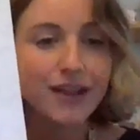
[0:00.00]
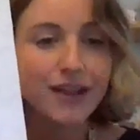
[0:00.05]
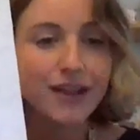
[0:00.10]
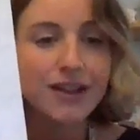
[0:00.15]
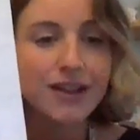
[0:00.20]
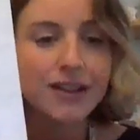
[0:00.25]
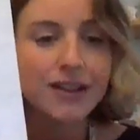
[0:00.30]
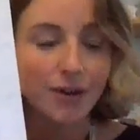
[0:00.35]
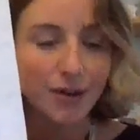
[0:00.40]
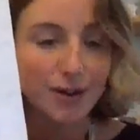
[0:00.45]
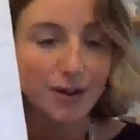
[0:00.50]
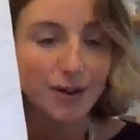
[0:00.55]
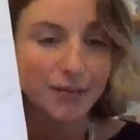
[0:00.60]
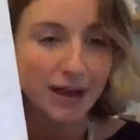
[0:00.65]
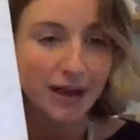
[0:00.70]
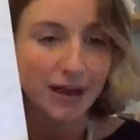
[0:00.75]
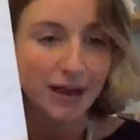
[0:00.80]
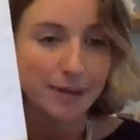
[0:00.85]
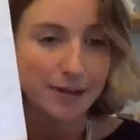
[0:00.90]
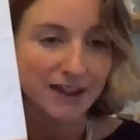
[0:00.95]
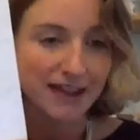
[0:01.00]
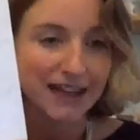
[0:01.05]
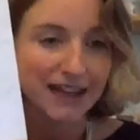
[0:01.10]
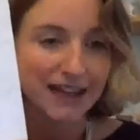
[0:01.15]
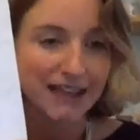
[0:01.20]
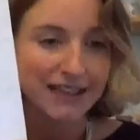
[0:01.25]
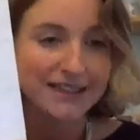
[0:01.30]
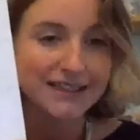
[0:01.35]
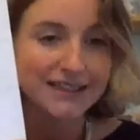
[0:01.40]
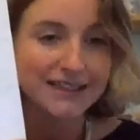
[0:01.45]
So we might be
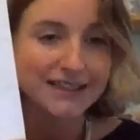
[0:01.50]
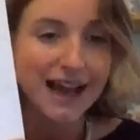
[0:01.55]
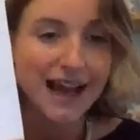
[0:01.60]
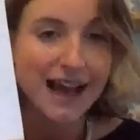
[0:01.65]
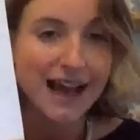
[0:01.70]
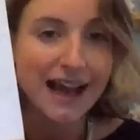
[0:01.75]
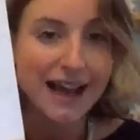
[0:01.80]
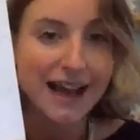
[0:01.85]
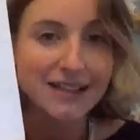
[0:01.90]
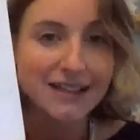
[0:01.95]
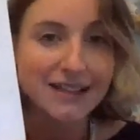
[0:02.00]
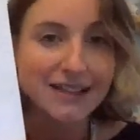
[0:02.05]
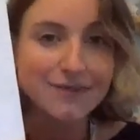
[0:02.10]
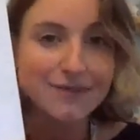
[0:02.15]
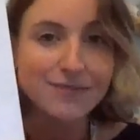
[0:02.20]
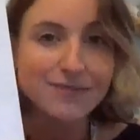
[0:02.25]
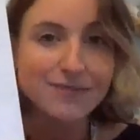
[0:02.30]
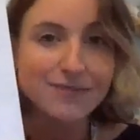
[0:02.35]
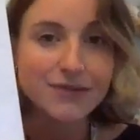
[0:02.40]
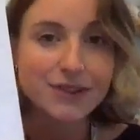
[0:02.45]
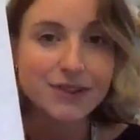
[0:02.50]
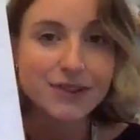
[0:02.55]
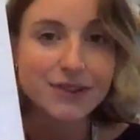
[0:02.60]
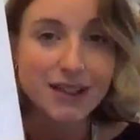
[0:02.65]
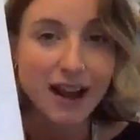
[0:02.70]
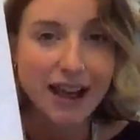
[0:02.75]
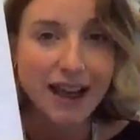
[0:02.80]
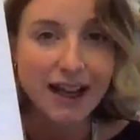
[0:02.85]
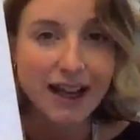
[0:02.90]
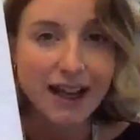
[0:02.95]
feeling sad,
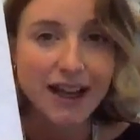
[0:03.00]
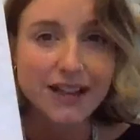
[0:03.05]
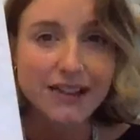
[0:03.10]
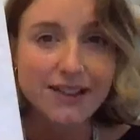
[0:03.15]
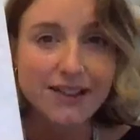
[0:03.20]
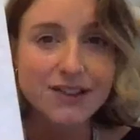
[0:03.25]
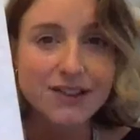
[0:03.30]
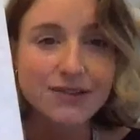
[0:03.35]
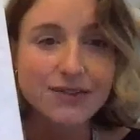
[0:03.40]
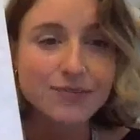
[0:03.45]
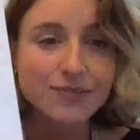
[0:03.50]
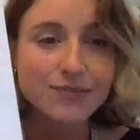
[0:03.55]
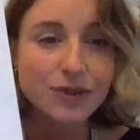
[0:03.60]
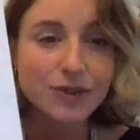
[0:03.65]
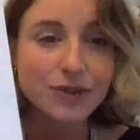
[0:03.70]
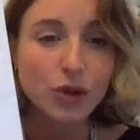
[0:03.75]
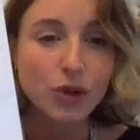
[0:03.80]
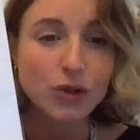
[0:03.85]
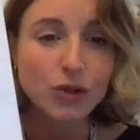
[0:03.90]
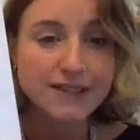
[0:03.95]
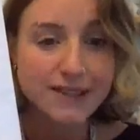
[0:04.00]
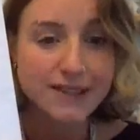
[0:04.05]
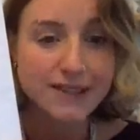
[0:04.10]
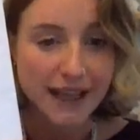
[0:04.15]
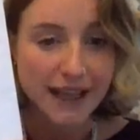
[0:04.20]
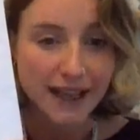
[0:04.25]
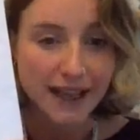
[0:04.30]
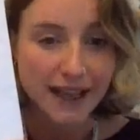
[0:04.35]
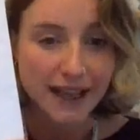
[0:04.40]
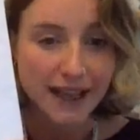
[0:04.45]
tired, or
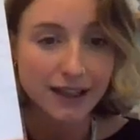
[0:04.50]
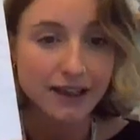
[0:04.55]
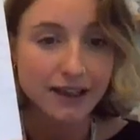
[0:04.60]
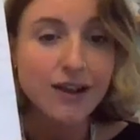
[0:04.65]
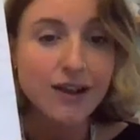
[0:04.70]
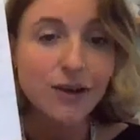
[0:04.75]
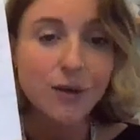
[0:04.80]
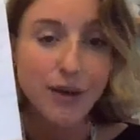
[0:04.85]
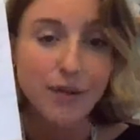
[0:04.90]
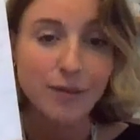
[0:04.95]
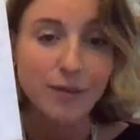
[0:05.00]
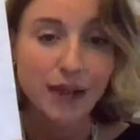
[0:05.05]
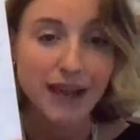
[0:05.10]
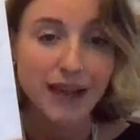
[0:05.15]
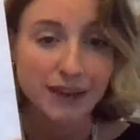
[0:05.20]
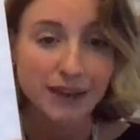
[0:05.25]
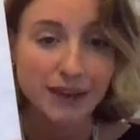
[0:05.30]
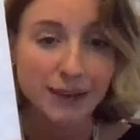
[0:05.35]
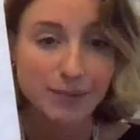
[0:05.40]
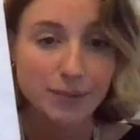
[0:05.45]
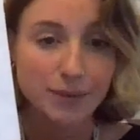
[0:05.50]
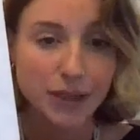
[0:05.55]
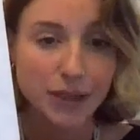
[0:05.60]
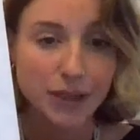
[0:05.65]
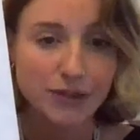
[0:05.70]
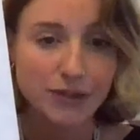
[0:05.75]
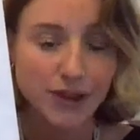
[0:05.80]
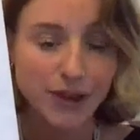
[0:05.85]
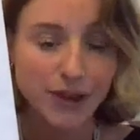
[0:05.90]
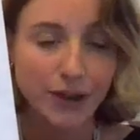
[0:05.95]
sick when we're in the blue
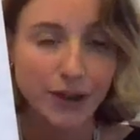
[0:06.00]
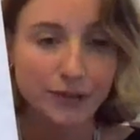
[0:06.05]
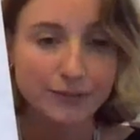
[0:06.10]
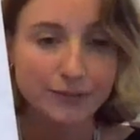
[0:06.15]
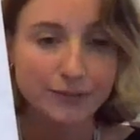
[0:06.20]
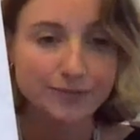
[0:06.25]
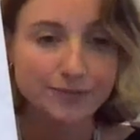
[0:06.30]
zone.